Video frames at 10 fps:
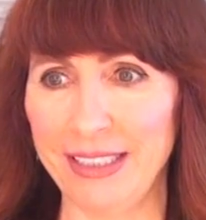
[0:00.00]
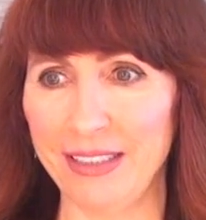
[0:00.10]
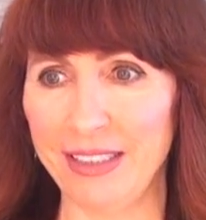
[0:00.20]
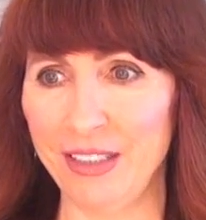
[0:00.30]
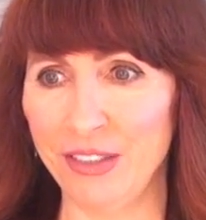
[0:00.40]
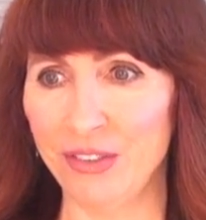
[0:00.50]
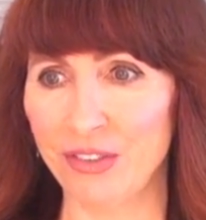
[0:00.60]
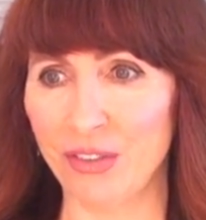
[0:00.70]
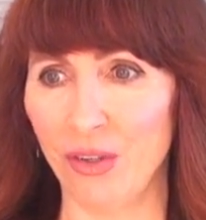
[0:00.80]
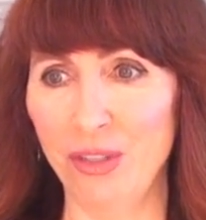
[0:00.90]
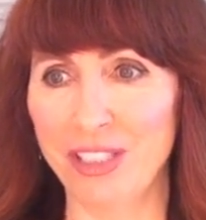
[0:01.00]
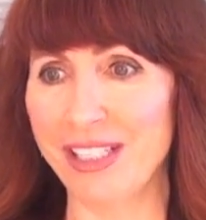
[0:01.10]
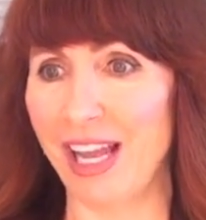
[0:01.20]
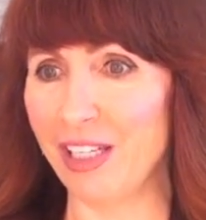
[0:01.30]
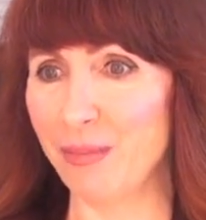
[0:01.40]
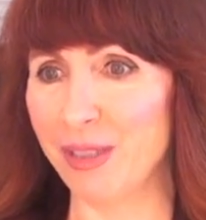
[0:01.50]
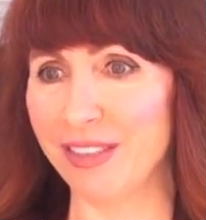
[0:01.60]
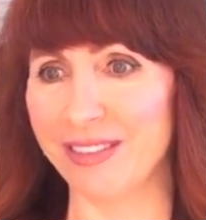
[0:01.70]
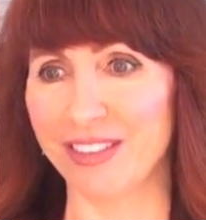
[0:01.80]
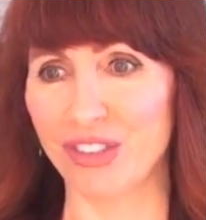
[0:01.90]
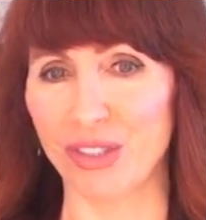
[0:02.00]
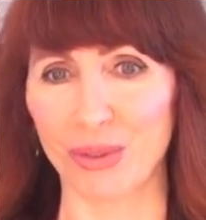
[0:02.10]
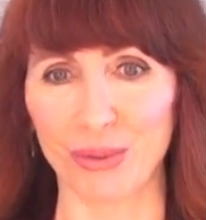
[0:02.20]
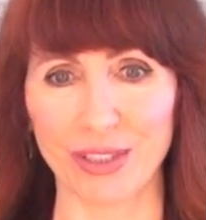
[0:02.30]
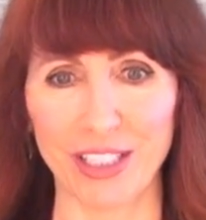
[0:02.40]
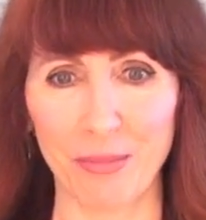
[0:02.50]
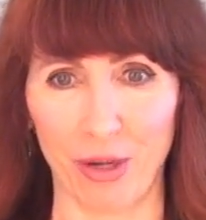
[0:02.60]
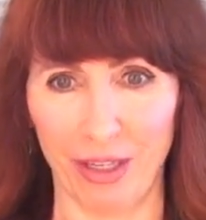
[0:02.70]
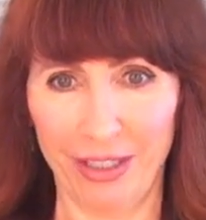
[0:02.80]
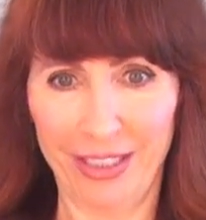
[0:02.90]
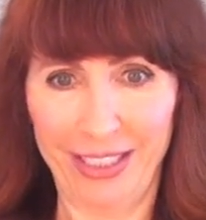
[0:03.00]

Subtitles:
it is only 9 minutes into Libra,